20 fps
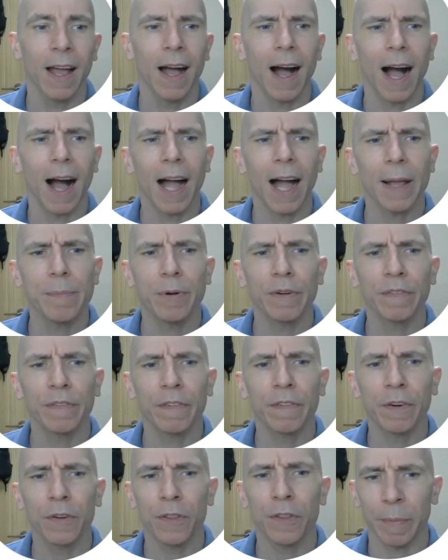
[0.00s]
I
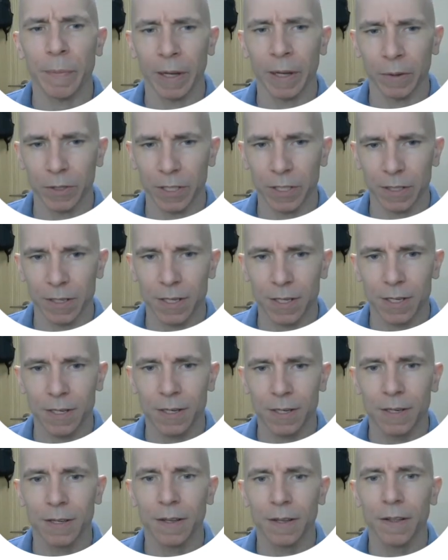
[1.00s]
prefer the mountains.
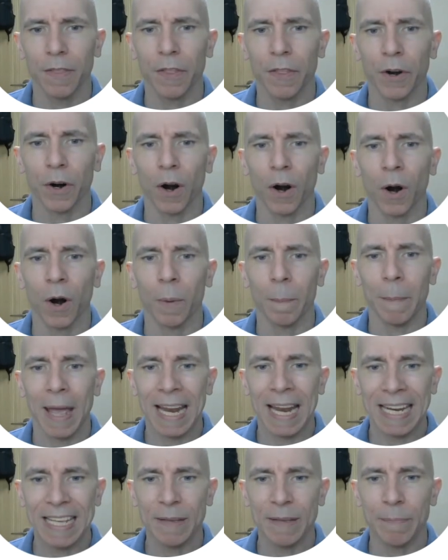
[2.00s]
There are
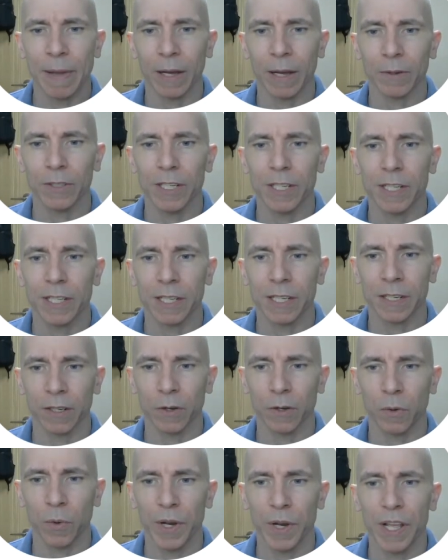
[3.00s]
many mountains in
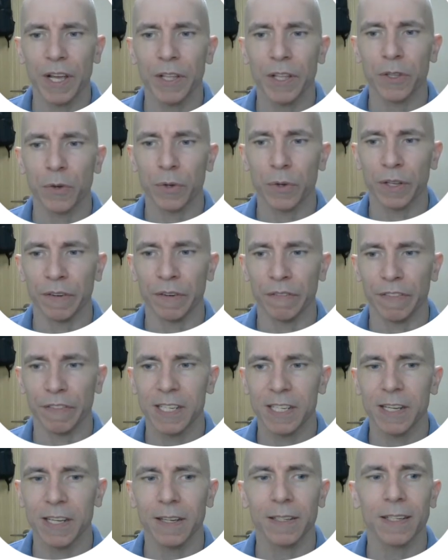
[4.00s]
Korea you can
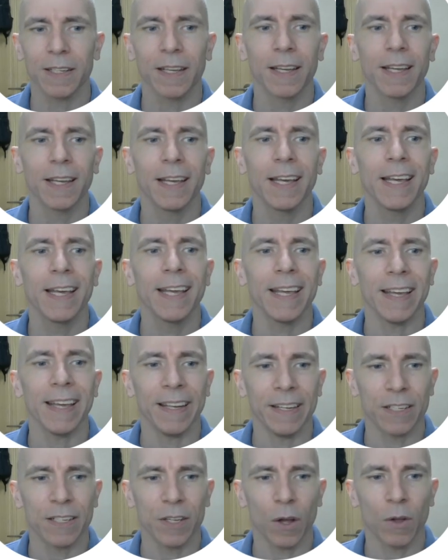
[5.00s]
visit. It
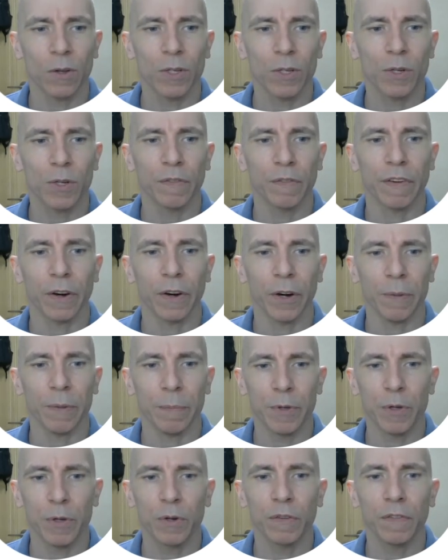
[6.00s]
is also very
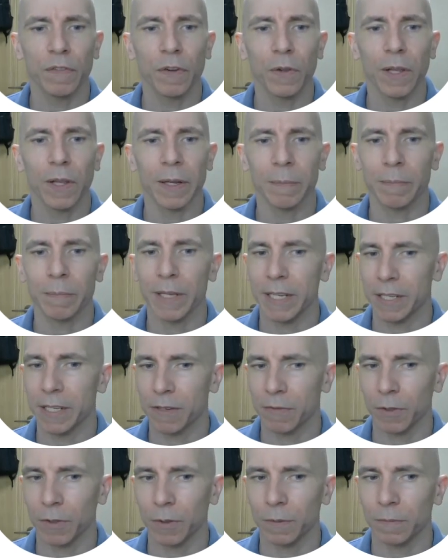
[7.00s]
beautiful and
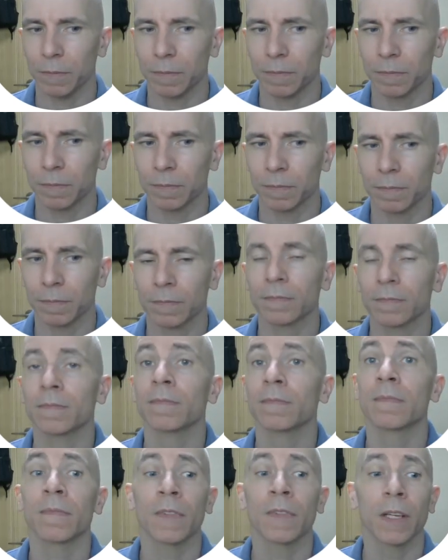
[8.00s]
peaceful.
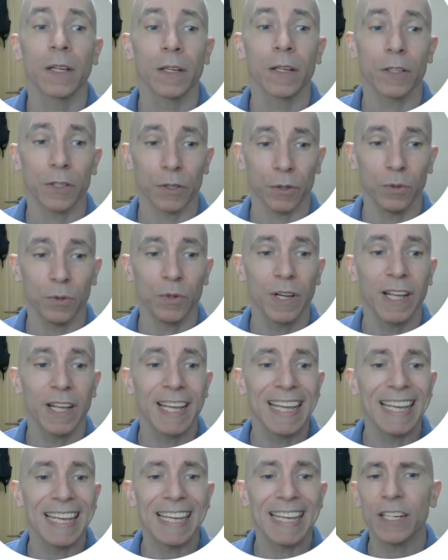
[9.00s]
2.
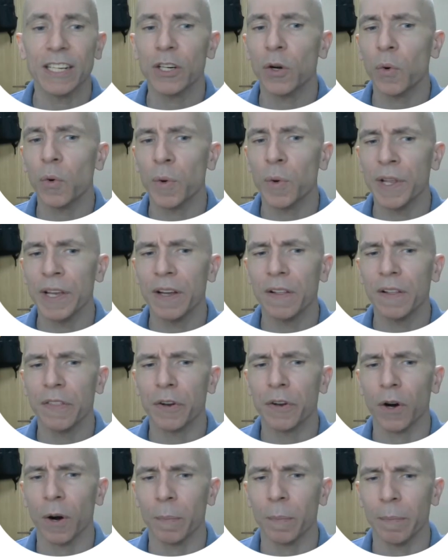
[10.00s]
In Korea,
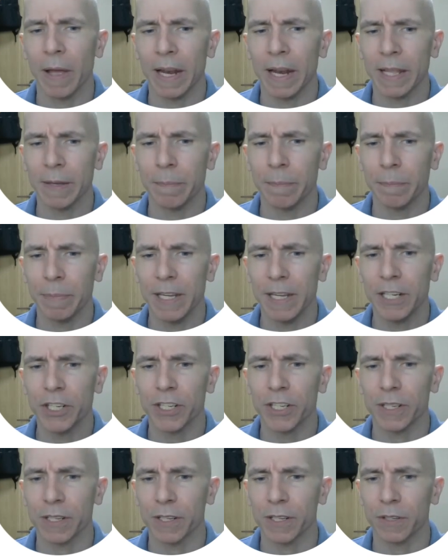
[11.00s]
there are many
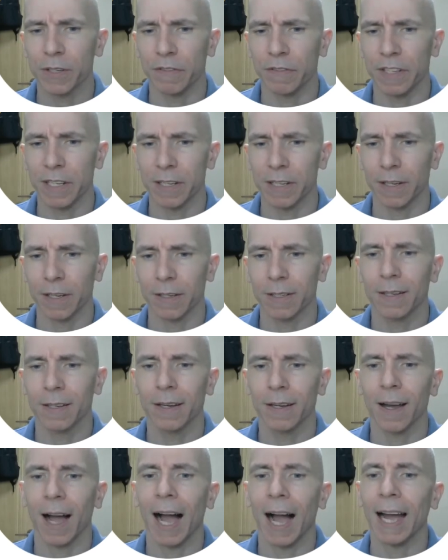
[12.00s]
beaches to visit.
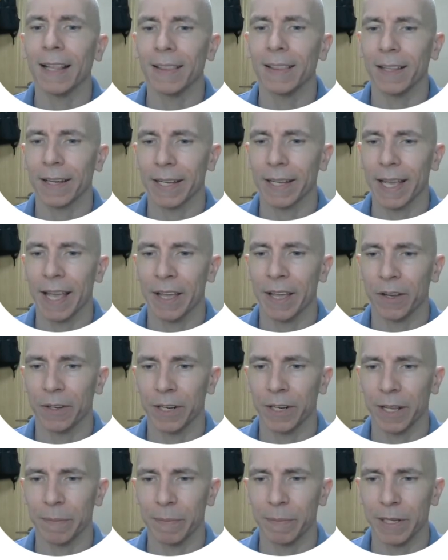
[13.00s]
I like
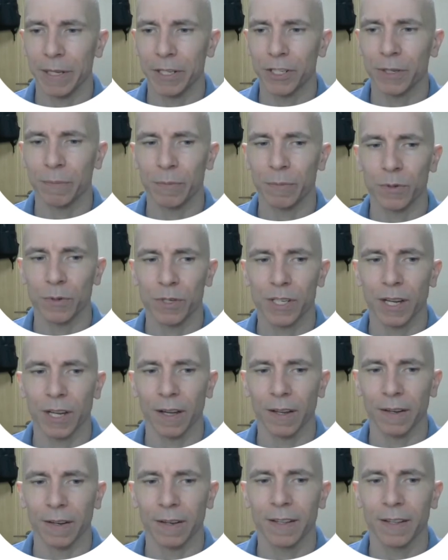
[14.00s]
Haeundae Beach in
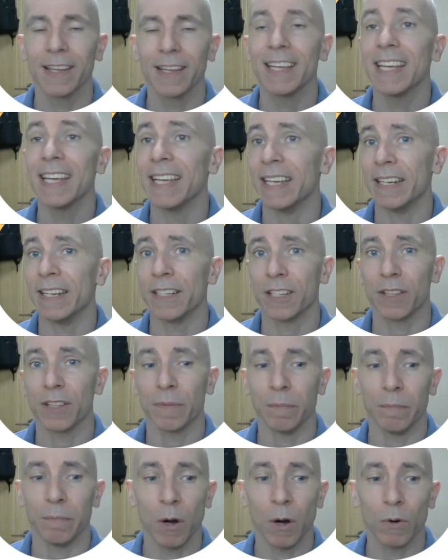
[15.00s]
Busan. It is the
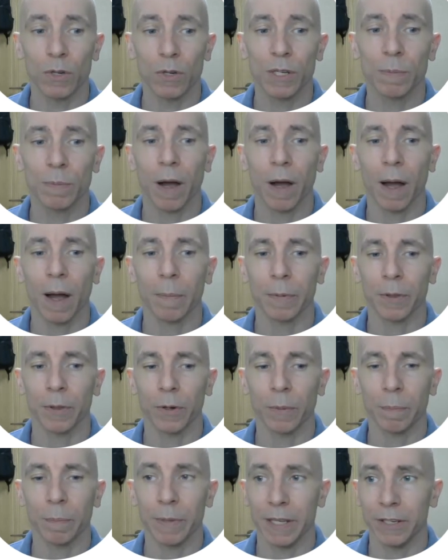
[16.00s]
most
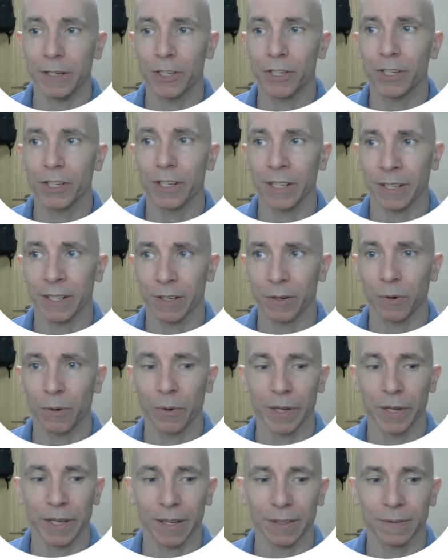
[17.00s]
popular beach in
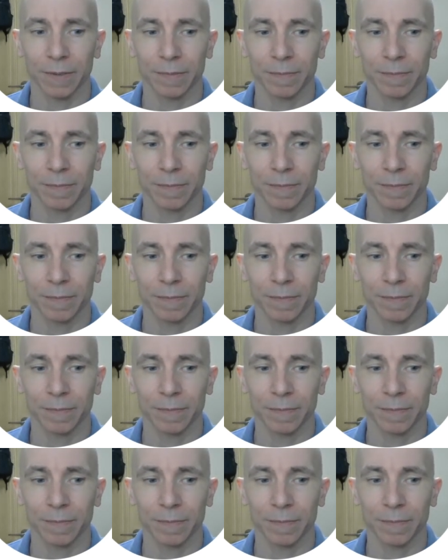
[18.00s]
Korea.